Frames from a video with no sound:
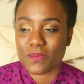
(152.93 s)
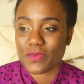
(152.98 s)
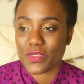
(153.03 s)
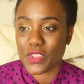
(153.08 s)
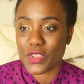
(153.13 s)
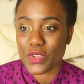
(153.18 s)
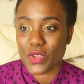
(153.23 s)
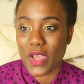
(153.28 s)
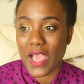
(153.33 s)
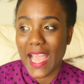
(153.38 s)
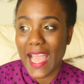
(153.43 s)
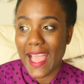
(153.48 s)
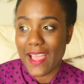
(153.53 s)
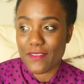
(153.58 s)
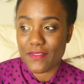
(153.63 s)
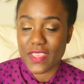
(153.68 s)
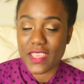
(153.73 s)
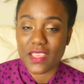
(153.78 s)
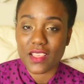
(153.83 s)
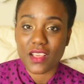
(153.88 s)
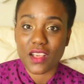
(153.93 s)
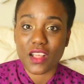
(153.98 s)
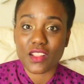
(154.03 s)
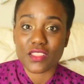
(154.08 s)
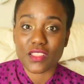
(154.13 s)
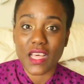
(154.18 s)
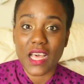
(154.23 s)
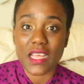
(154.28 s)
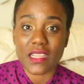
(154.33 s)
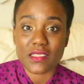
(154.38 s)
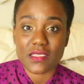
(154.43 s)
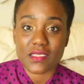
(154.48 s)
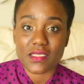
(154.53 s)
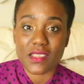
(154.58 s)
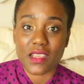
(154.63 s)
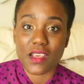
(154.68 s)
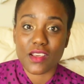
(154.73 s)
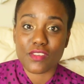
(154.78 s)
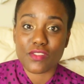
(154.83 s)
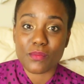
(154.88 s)
you know, having a lot
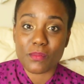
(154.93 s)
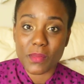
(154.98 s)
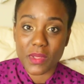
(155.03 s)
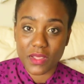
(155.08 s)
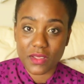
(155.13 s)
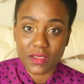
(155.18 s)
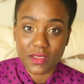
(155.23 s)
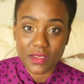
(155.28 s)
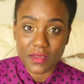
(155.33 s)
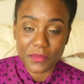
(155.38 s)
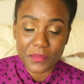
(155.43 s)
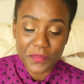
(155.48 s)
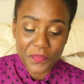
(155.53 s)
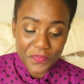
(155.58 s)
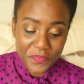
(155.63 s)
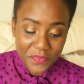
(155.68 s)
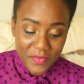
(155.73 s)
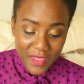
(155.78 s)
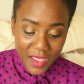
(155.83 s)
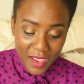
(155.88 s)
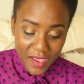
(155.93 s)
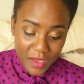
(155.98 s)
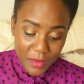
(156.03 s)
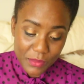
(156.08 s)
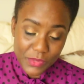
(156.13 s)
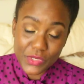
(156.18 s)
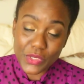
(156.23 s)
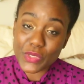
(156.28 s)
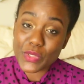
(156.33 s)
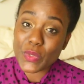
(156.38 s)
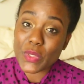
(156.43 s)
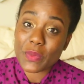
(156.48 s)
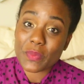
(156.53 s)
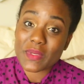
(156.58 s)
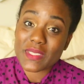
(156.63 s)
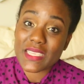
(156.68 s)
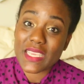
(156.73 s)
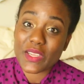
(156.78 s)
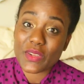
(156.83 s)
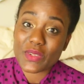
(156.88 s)
of milk. So sweet
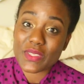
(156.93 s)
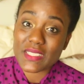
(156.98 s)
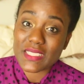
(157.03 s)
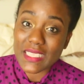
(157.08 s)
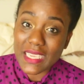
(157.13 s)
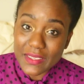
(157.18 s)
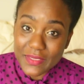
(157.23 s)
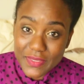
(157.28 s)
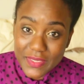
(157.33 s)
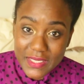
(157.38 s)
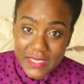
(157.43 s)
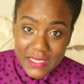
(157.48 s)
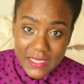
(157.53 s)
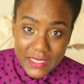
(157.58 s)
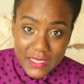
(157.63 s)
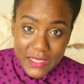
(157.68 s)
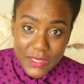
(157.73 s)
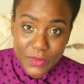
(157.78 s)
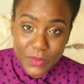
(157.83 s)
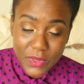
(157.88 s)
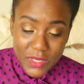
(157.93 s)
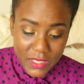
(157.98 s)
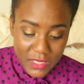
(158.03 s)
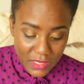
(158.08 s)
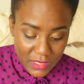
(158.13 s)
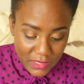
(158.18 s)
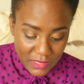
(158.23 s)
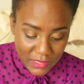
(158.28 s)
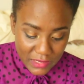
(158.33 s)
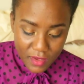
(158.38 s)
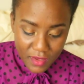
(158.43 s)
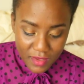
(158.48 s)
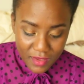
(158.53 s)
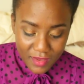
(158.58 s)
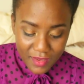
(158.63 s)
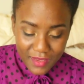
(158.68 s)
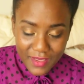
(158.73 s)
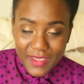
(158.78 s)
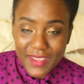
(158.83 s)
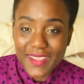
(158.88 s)
potato definitely works.
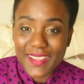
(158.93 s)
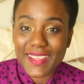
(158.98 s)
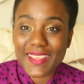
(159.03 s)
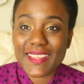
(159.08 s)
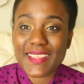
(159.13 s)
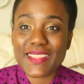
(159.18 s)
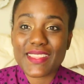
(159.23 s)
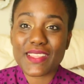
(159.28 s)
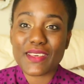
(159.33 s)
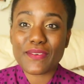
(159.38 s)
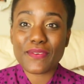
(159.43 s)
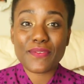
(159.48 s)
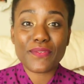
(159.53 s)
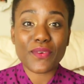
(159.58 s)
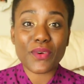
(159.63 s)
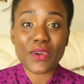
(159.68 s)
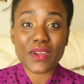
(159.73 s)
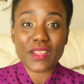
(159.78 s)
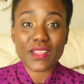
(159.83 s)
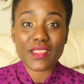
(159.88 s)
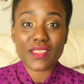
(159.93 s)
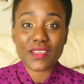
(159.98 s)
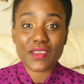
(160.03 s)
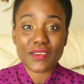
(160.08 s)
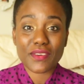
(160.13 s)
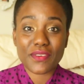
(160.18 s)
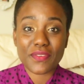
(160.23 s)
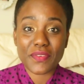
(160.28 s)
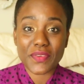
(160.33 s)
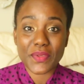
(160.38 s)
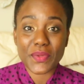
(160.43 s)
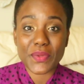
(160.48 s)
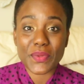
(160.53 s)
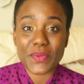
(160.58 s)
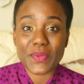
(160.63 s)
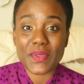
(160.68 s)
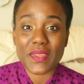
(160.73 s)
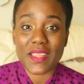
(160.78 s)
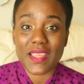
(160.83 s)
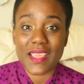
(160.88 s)
The fourth
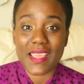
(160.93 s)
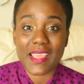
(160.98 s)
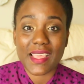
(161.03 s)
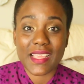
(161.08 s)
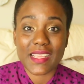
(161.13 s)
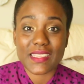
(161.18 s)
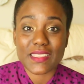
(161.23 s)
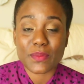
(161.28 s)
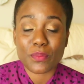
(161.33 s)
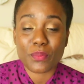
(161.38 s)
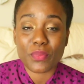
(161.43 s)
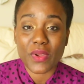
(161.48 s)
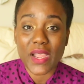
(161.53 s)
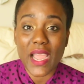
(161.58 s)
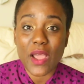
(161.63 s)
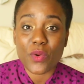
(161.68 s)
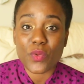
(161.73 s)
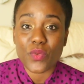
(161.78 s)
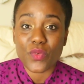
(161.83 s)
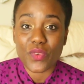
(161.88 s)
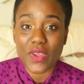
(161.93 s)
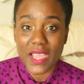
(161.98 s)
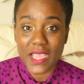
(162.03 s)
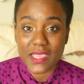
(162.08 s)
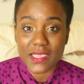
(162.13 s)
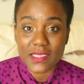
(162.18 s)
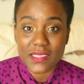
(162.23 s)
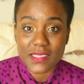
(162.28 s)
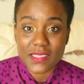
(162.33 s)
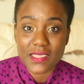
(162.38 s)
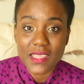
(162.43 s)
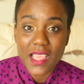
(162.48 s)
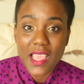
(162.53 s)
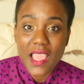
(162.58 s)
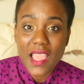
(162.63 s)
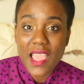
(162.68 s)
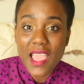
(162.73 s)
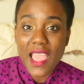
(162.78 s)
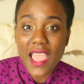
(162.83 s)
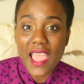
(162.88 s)
food is brown rice.
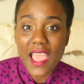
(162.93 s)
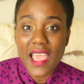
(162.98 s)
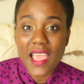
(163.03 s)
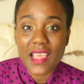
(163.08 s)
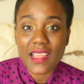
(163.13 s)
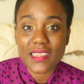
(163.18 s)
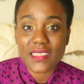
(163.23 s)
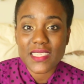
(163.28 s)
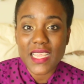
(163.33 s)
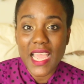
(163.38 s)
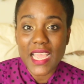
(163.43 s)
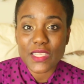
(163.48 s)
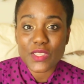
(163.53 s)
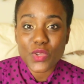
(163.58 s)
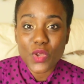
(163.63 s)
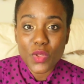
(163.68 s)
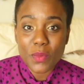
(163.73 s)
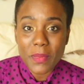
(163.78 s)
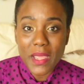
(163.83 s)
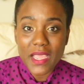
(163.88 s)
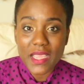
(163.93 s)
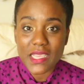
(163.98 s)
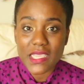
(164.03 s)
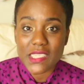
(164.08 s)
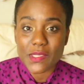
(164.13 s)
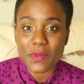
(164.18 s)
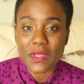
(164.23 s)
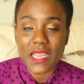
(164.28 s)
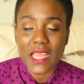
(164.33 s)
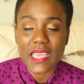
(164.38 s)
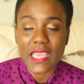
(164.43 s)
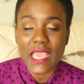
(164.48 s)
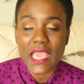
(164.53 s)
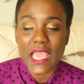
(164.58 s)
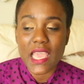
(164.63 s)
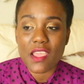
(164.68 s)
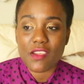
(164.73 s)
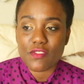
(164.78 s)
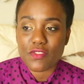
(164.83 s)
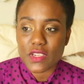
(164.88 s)
And I told my husband, like,
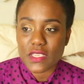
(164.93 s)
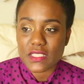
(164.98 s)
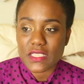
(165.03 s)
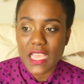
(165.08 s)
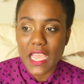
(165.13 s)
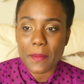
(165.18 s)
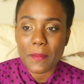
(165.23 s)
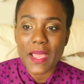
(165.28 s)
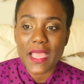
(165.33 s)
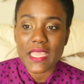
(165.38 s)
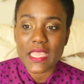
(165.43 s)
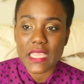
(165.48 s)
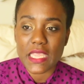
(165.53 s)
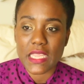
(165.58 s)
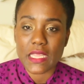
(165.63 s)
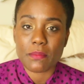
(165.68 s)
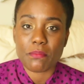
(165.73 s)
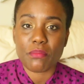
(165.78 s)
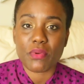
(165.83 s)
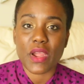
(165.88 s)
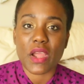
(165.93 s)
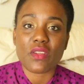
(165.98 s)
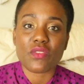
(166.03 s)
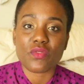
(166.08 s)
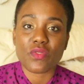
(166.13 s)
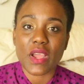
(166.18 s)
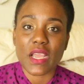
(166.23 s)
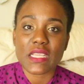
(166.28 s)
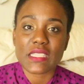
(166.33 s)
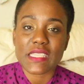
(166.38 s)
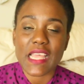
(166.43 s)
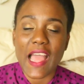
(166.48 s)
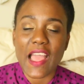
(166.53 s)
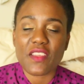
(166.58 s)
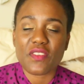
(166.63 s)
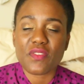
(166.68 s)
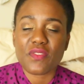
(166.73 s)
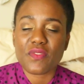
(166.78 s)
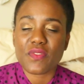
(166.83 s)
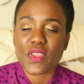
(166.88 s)
every time I eat brown rice,
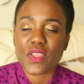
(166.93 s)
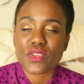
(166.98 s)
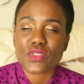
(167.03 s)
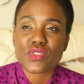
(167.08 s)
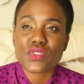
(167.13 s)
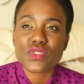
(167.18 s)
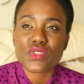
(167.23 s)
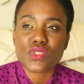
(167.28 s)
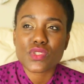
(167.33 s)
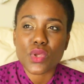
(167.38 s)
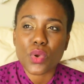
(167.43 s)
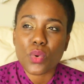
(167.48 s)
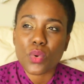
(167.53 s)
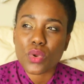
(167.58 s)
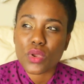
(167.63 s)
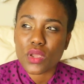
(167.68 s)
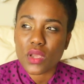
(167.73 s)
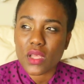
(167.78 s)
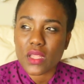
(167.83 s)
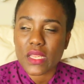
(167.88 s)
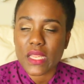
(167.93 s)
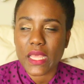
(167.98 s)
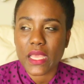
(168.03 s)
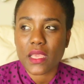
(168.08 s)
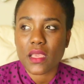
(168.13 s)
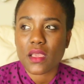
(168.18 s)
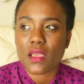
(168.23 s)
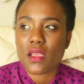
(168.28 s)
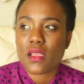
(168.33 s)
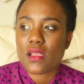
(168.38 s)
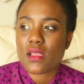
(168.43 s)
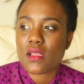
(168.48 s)
I feel so good. Like,